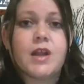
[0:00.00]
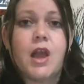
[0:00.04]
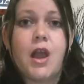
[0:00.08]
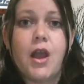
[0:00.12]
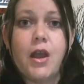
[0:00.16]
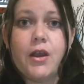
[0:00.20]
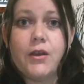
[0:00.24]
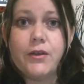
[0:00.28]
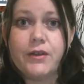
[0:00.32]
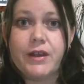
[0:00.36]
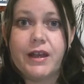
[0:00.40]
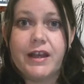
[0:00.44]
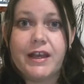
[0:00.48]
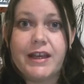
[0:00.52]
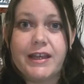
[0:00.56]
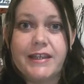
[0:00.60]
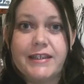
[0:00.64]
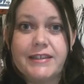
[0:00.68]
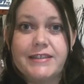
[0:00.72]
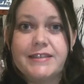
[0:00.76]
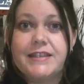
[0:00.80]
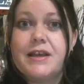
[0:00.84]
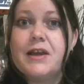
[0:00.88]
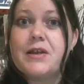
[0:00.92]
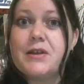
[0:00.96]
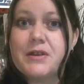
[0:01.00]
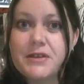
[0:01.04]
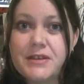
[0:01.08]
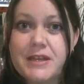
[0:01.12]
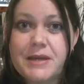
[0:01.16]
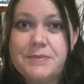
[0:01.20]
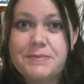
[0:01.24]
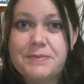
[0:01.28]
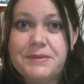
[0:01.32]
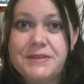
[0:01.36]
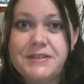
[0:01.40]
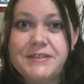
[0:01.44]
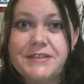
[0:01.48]
Alright,
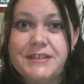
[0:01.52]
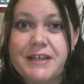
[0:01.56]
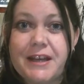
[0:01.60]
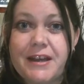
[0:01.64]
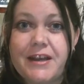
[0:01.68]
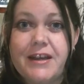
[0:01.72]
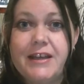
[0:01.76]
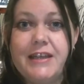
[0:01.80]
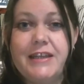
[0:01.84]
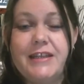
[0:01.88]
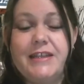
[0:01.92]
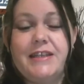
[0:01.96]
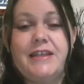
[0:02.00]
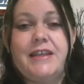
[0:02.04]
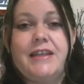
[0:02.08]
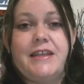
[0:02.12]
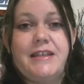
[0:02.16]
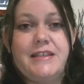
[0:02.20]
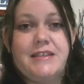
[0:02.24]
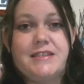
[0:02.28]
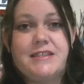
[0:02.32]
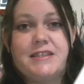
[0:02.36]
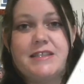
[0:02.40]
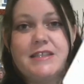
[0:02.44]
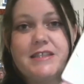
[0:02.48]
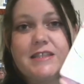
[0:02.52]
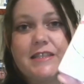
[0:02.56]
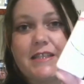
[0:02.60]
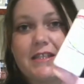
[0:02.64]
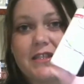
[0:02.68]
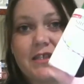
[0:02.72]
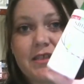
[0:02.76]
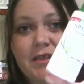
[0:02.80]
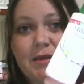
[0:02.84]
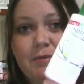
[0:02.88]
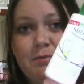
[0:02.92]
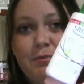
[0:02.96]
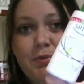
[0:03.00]
number 9 is this
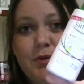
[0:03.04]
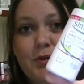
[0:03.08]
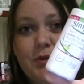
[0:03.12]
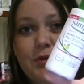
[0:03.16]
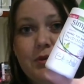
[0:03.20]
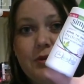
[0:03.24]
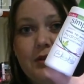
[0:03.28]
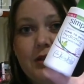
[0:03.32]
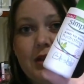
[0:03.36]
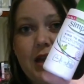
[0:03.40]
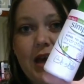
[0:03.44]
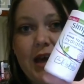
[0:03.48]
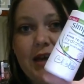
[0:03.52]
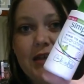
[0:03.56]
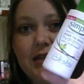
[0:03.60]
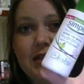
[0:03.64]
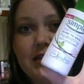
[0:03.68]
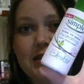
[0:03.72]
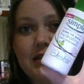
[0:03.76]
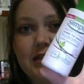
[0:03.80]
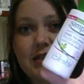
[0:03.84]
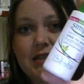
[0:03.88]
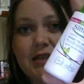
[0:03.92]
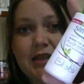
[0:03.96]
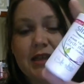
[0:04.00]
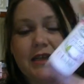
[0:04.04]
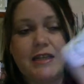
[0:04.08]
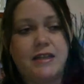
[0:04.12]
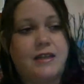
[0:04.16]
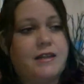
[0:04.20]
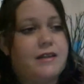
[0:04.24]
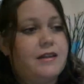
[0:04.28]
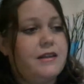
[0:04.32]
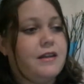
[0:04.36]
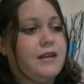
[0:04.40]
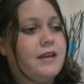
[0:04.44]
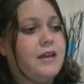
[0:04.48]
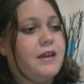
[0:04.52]
Simple Light to
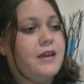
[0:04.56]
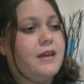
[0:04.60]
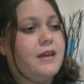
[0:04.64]
Skin...